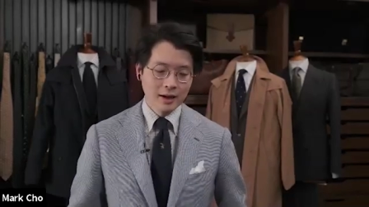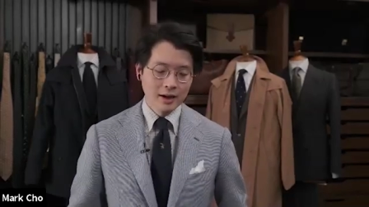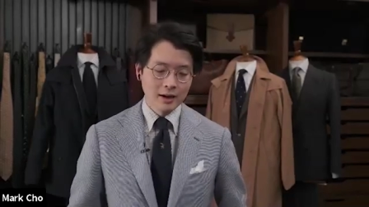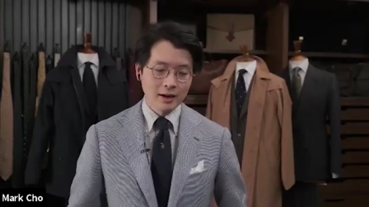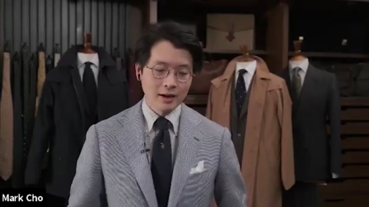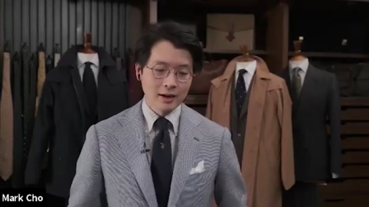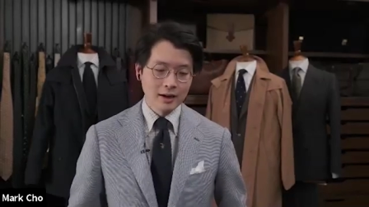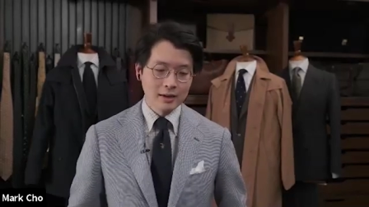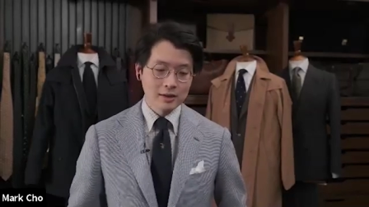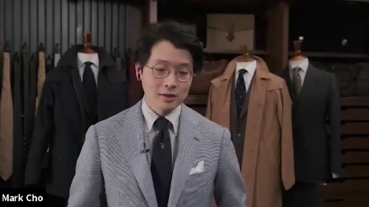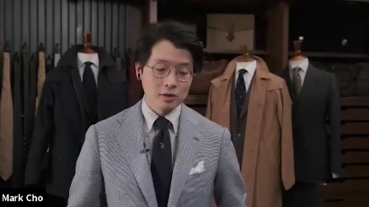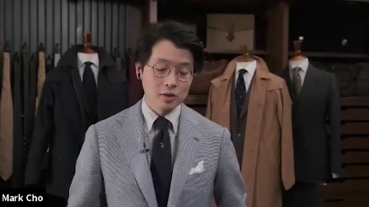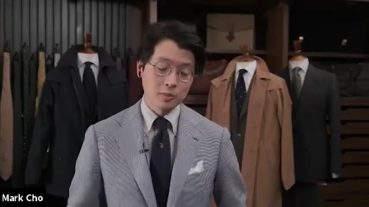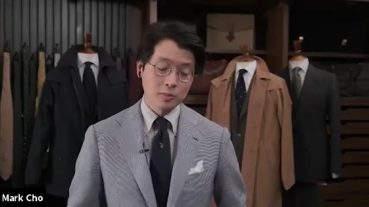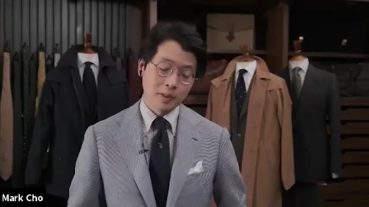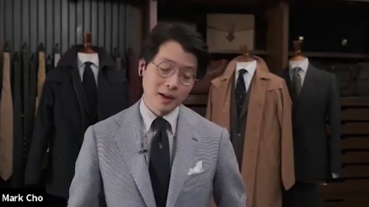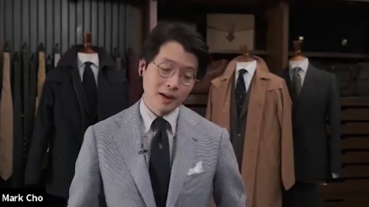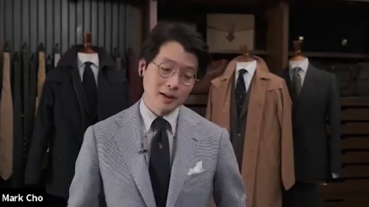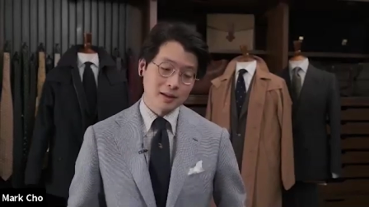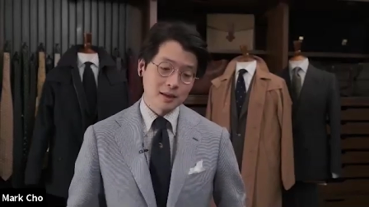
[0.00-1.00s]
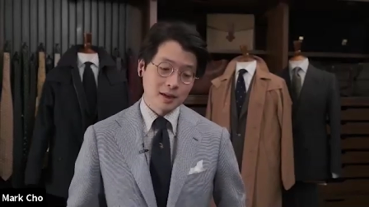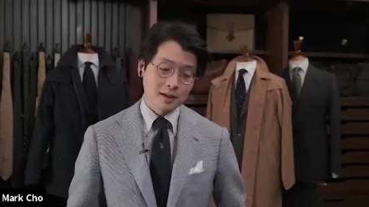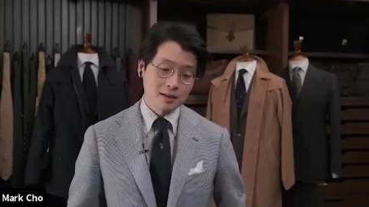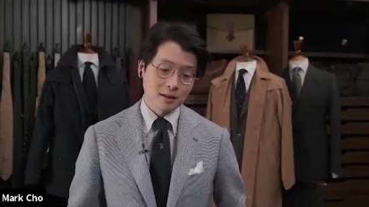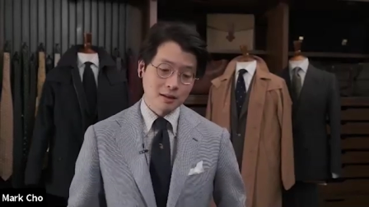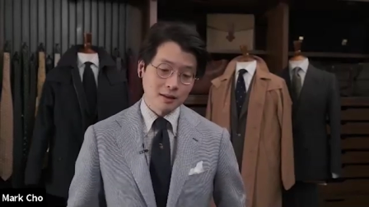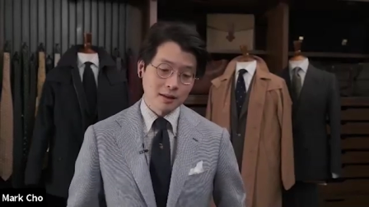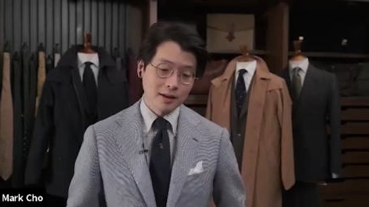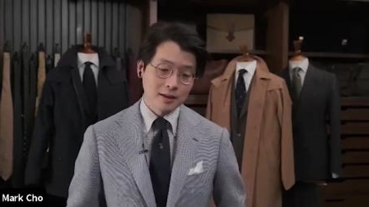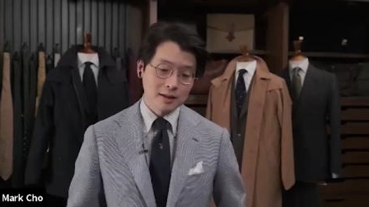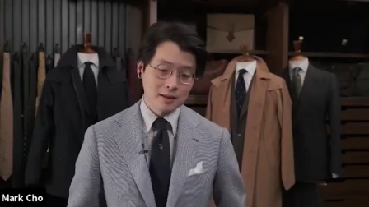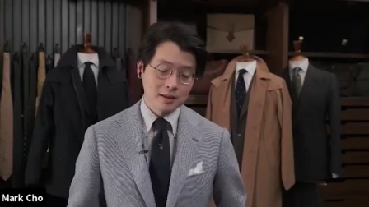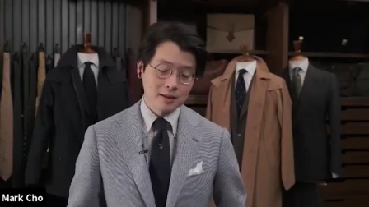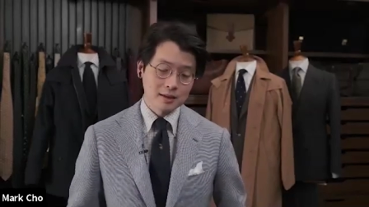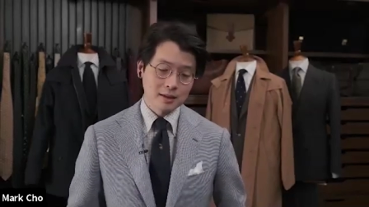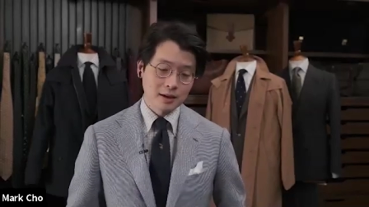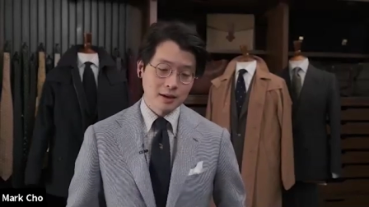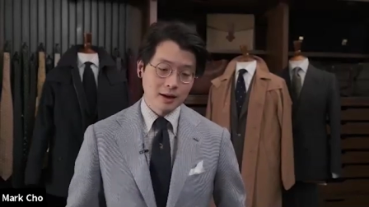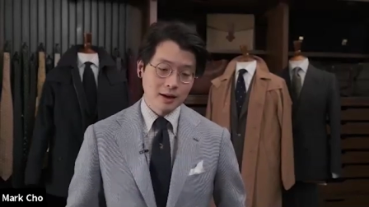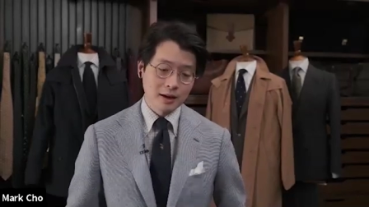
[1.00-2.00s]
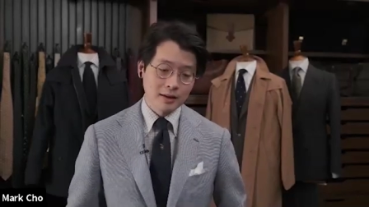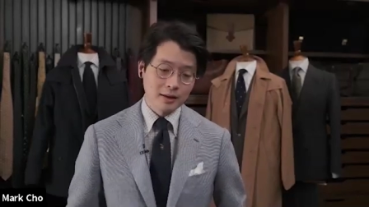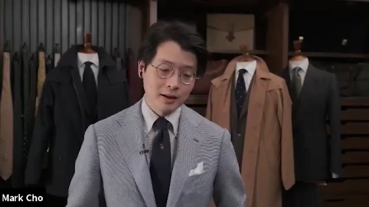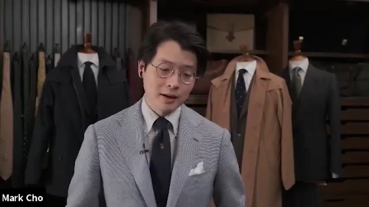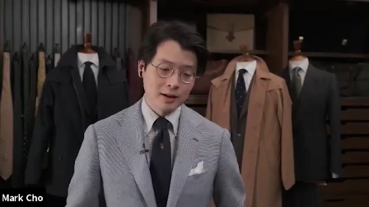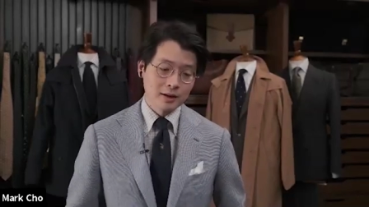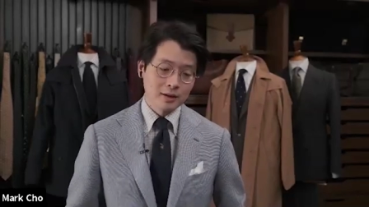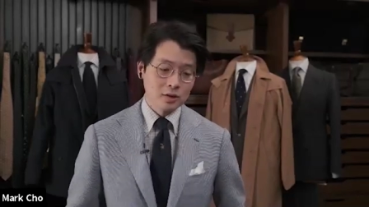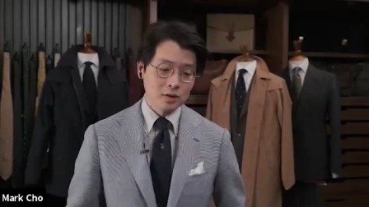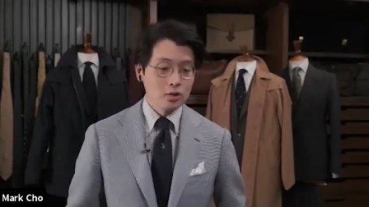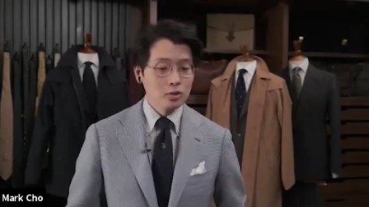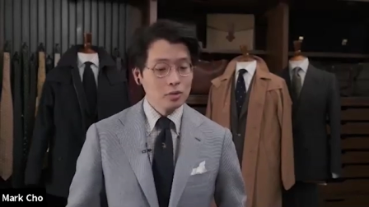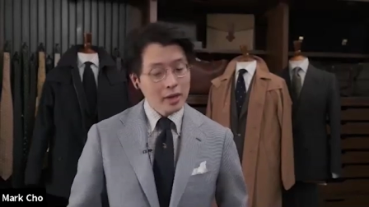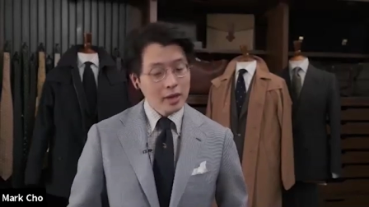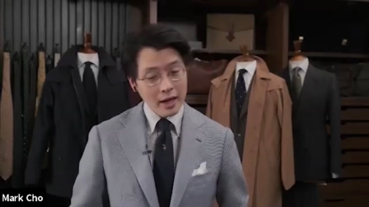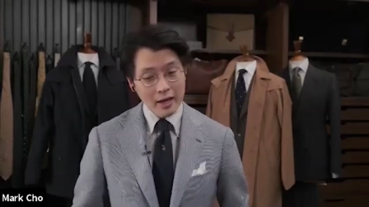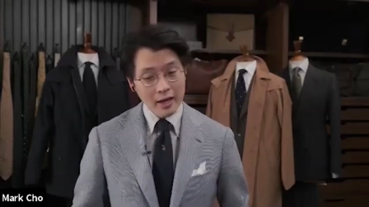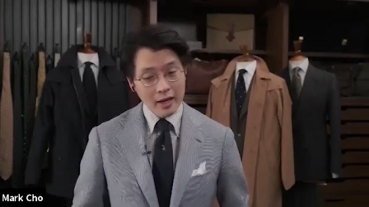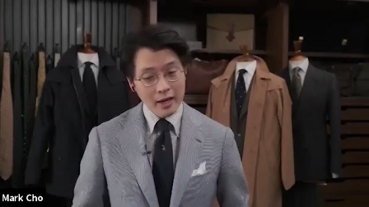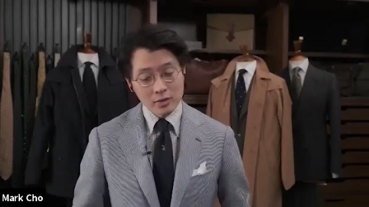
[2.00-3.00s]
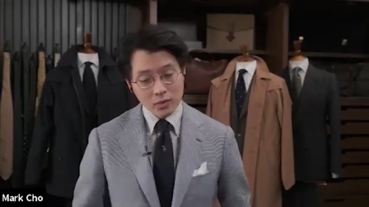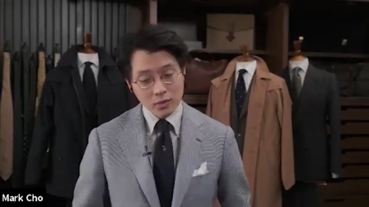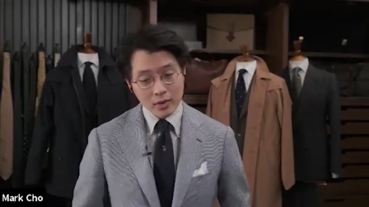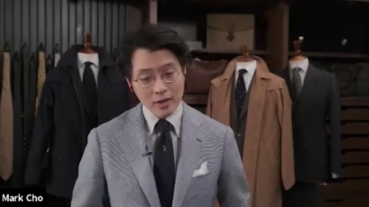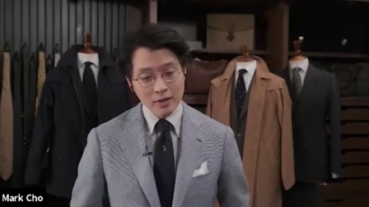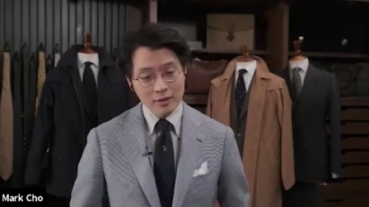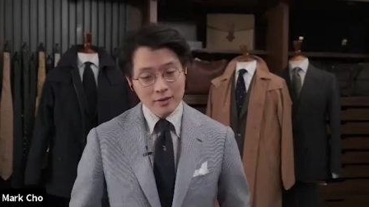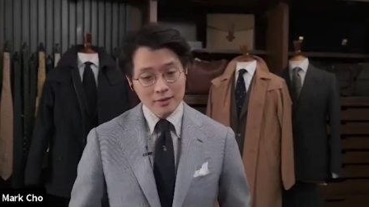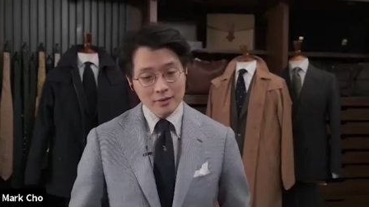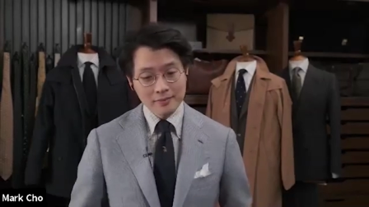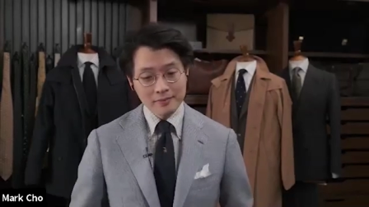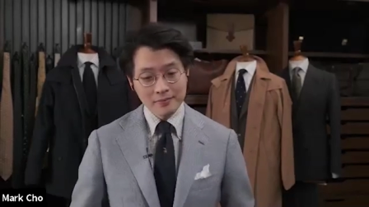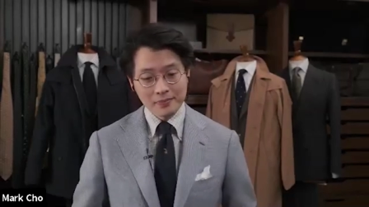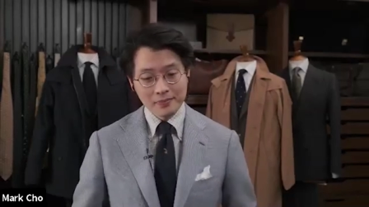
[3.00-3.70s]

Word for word: Uh, so Japan's next on the list, and then UK as well.